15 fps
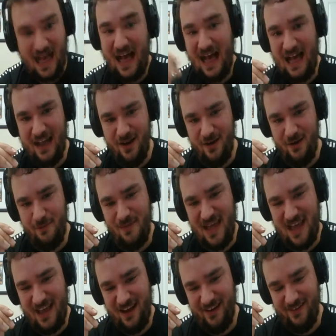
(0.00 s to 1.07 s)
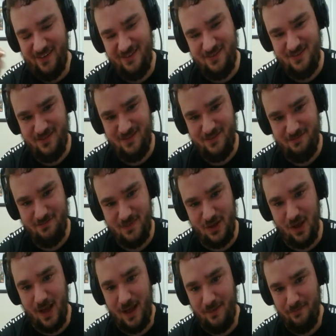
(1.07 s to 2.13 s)
Iron Man
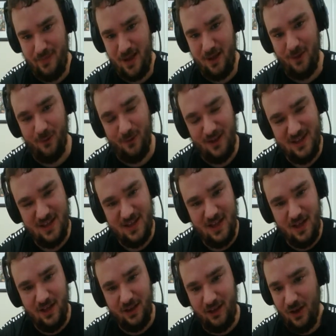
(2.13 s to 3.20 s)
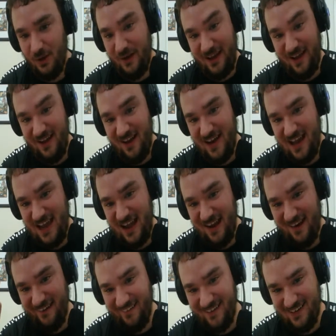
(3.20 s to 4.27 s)
combo going on
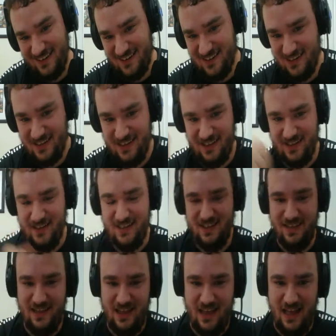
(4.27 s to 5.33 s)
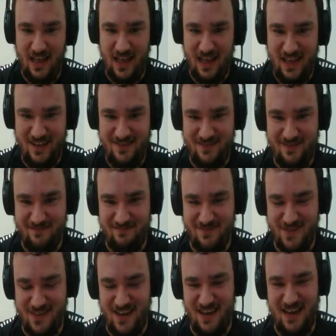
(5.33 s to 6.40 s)
here. And
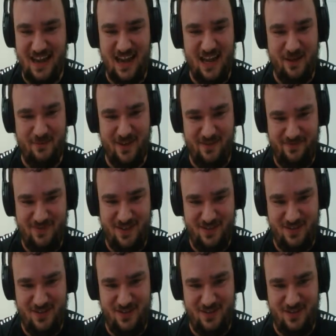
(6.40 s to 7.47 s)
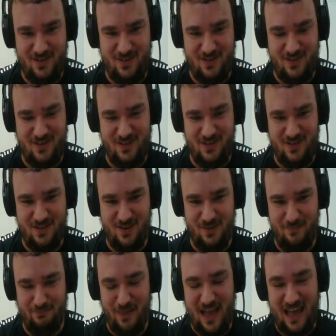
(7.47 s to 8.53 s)
the name of this
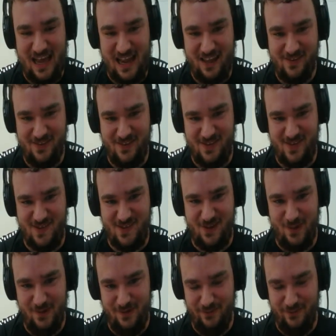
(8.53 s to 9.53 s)
badass suit